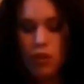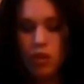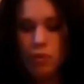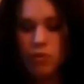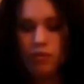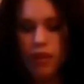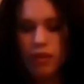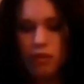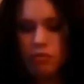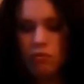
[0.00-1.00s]
In terms of
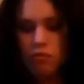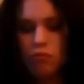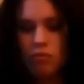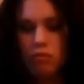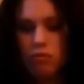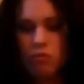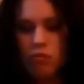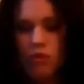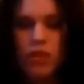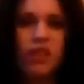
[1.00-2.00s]
like,
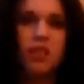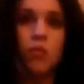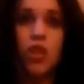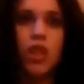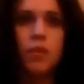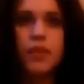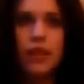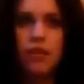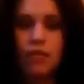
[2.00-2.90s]
obviously because I'm going to use it,